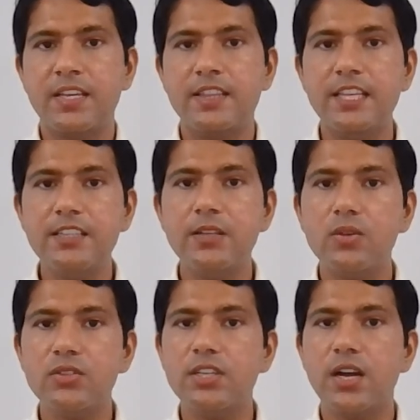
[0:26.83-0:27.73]
These
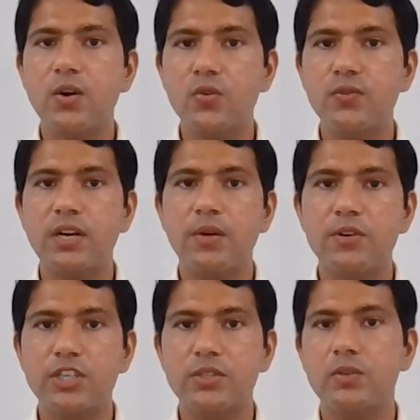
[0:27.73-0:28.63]
losses are often
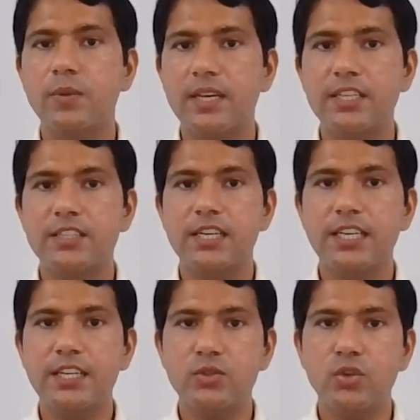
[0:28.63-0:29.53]
overshadowed by the
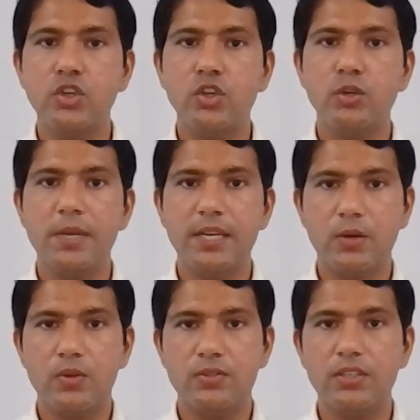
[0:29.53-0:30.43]
resulting socioeconomic
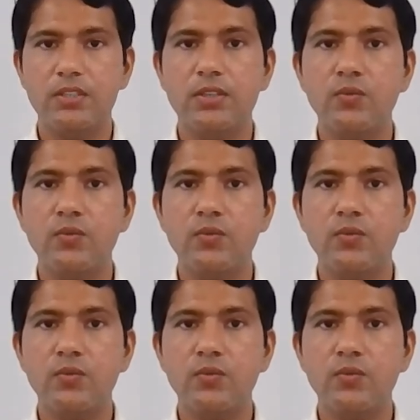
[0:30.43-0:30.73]
losses,